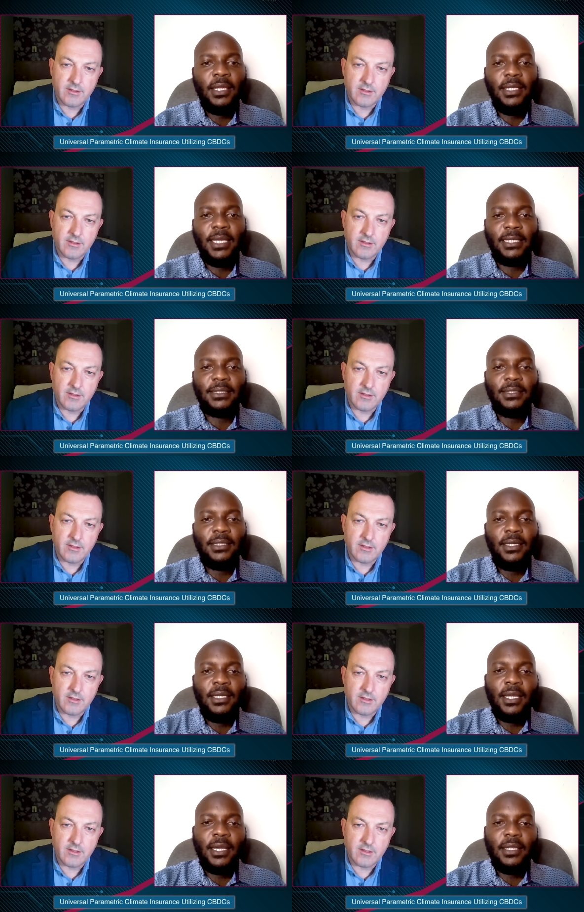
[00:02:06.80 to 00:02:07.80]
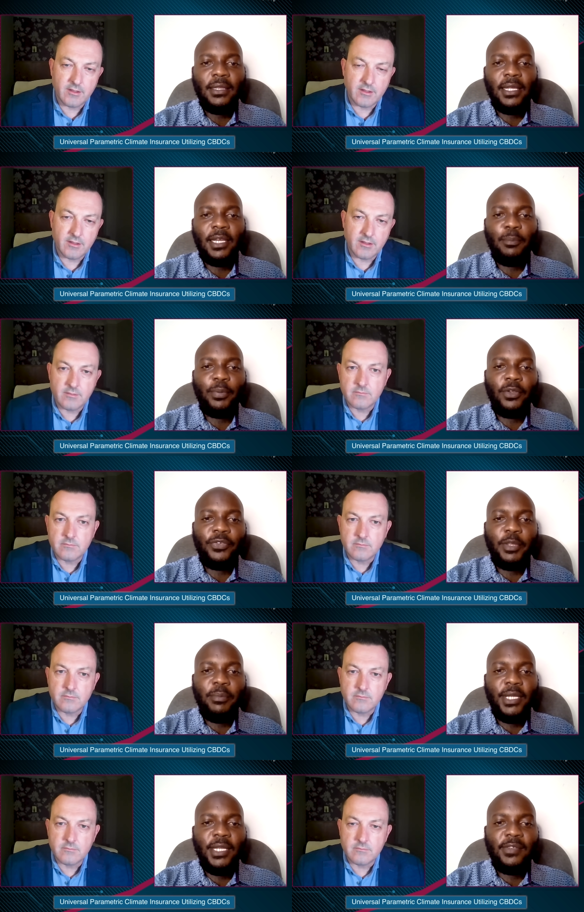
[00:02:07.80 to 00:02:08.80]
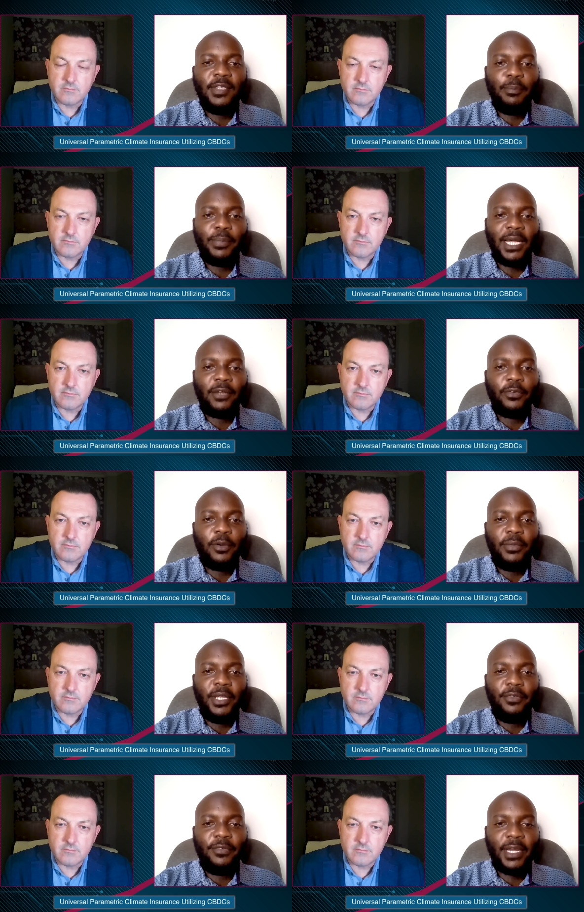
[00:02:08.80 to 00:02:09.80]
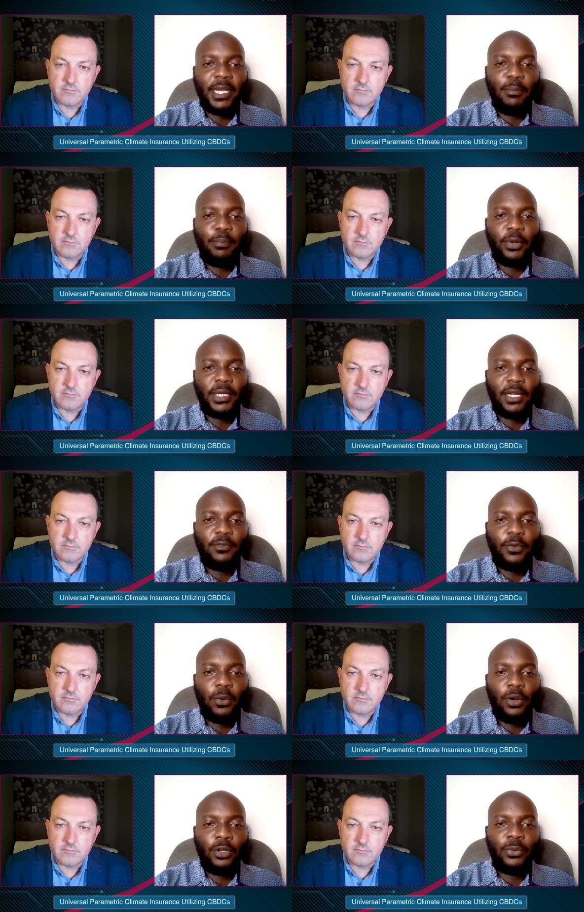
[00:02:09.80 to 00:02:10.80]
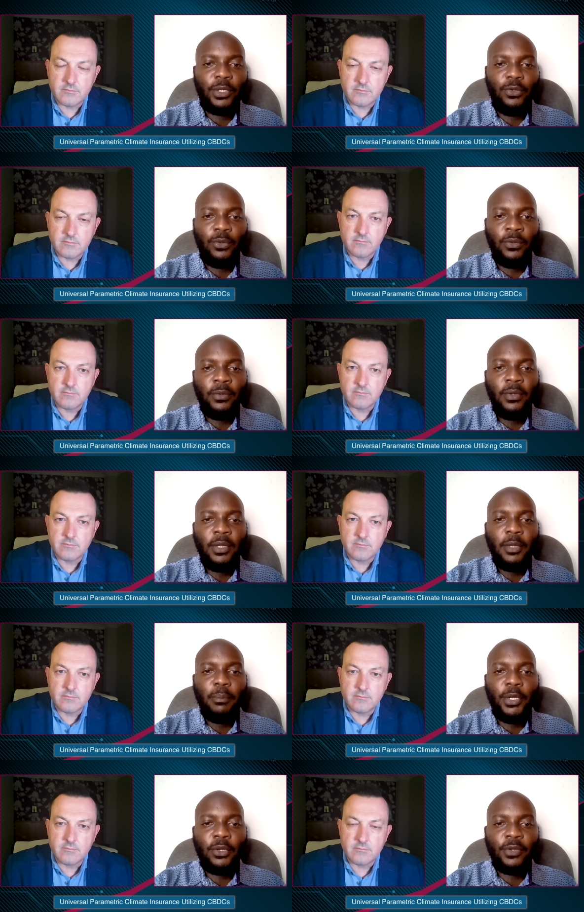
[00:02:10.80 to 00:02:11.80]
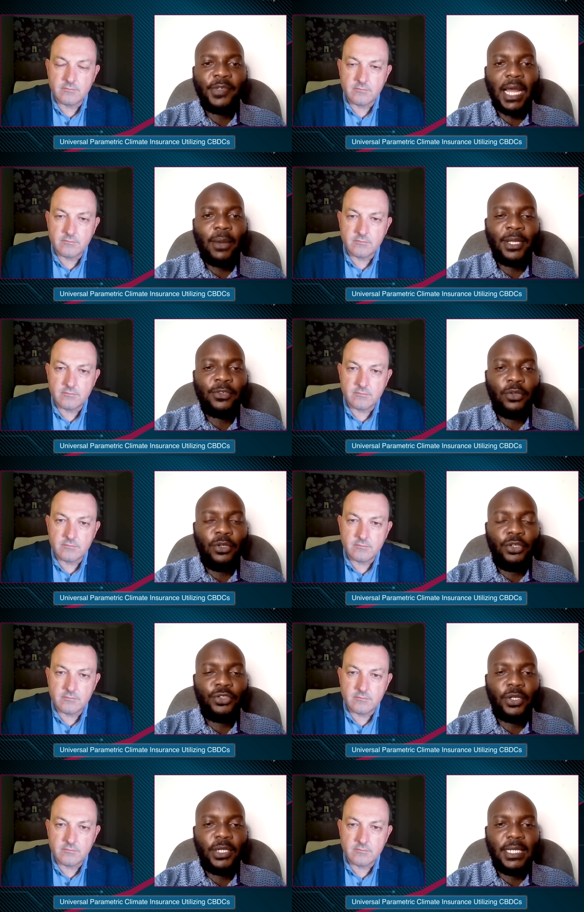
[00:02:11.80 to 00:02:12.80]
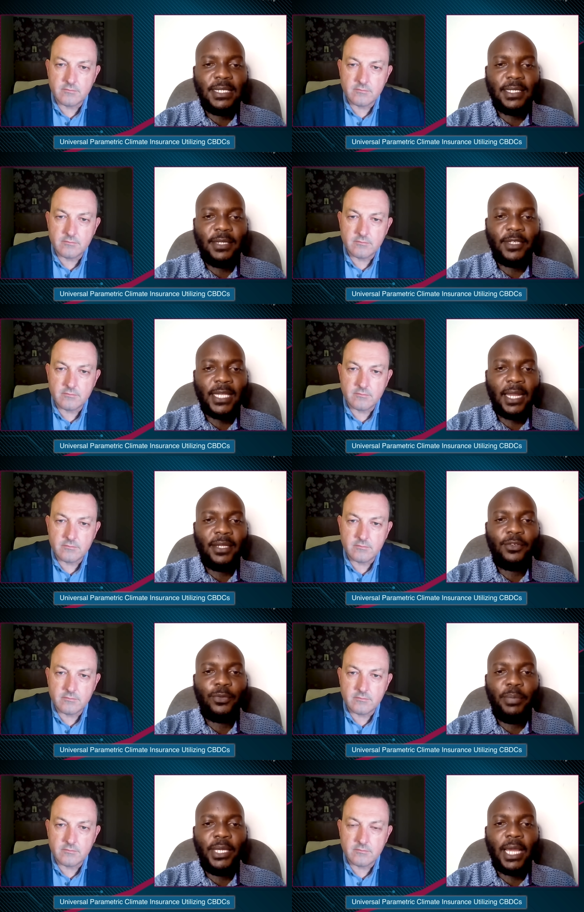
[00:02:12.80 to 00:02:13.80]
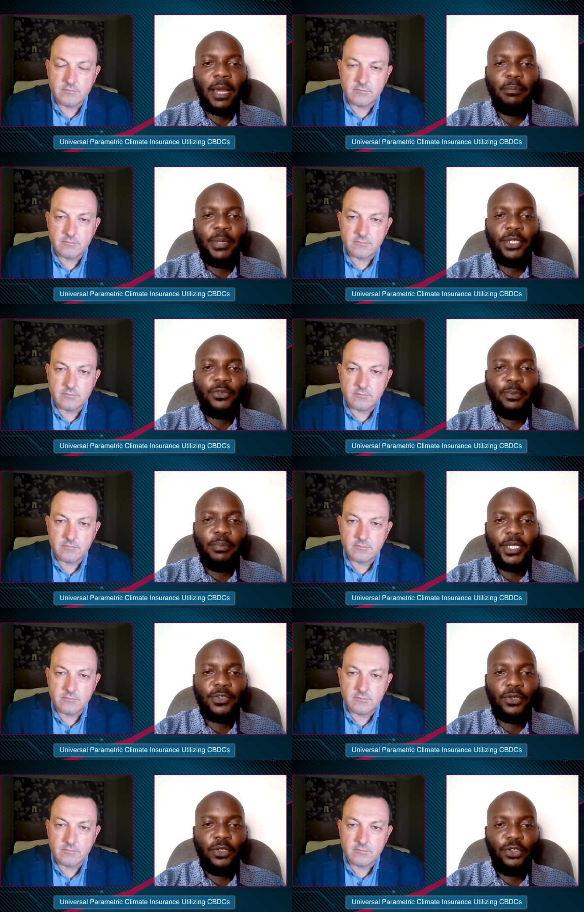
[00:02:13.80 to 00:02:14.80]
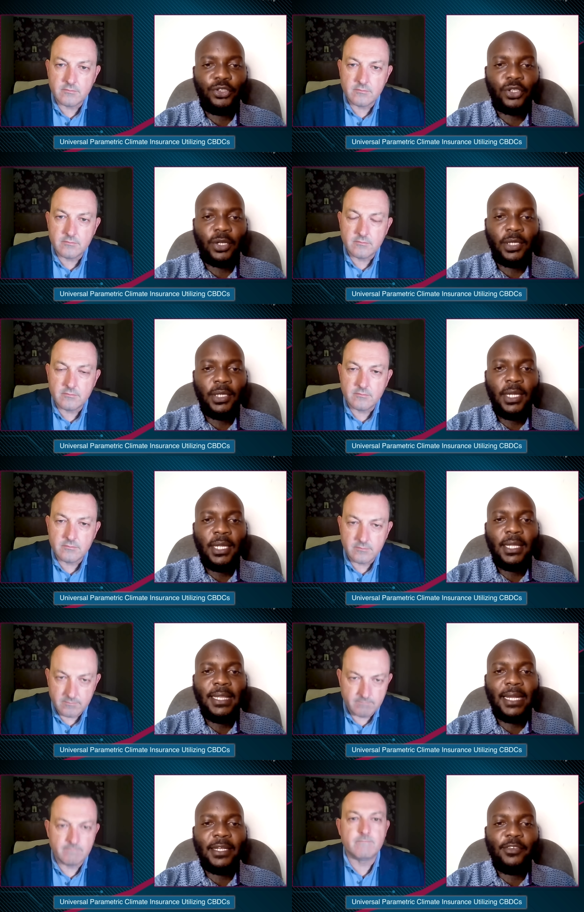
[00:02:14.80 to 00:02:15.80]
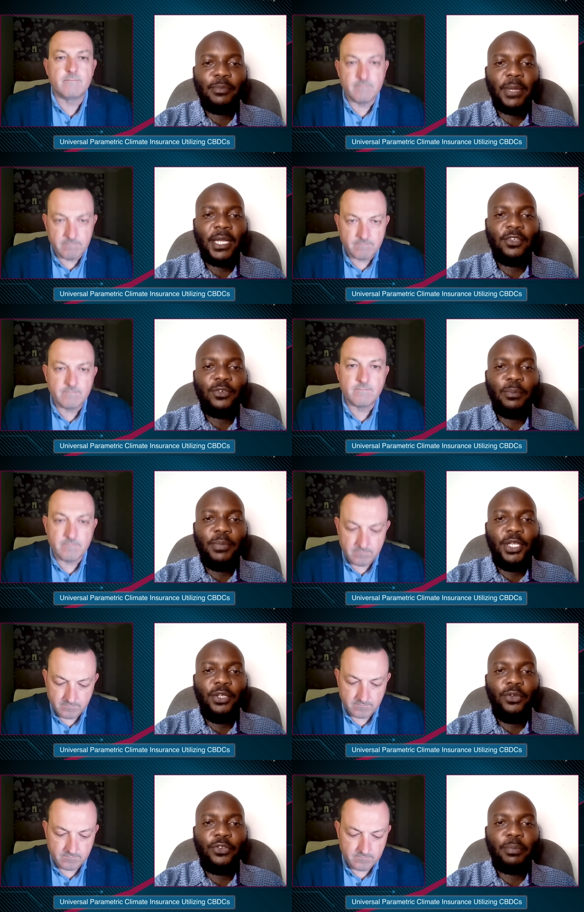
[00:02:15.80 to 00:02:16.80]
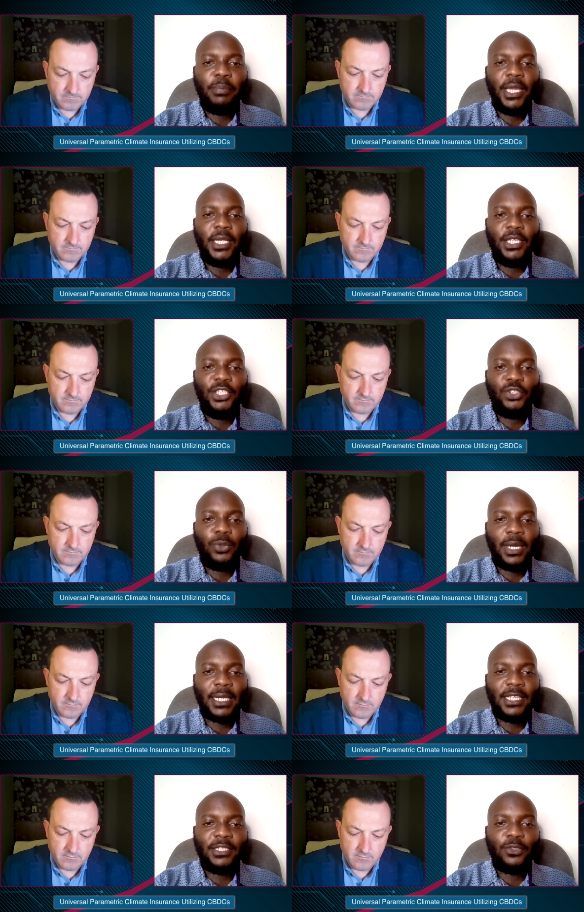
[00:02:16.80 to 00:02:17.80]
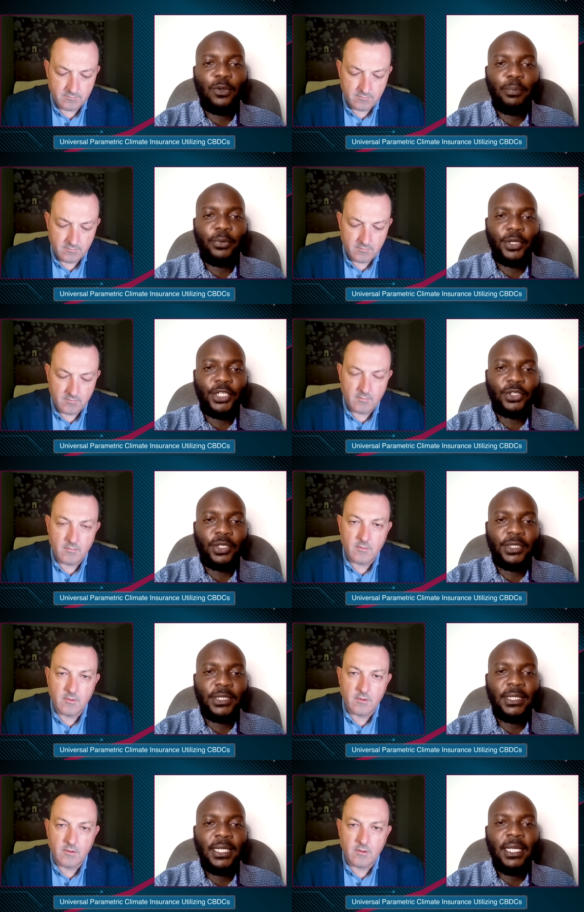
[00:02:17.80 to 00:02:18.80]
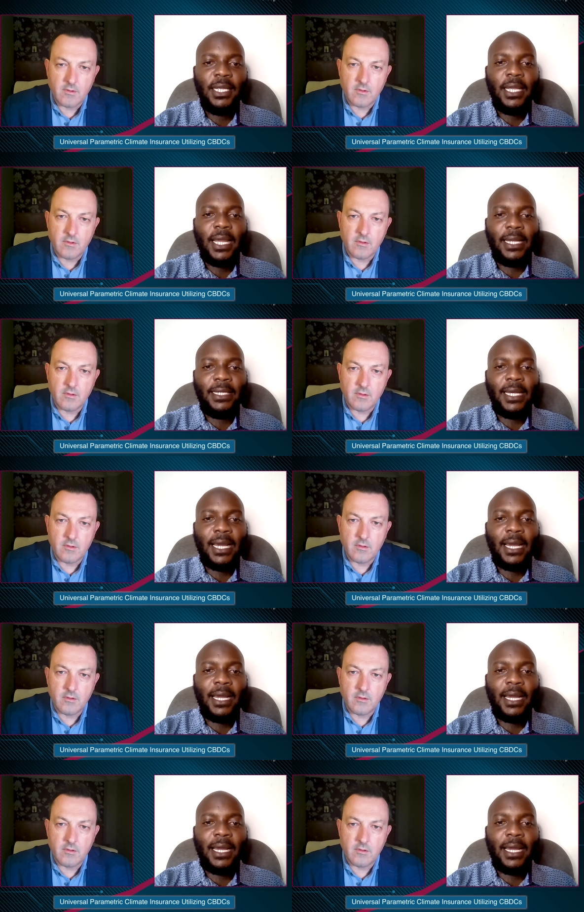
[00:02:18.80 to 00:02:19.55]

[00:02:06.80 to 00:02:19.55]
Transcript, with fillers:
Speaker 1: Yes, the Ripple CBDC platform is very important for what we do because our solution is designed to be a B2B solution that is meant to be used by insurance corporations and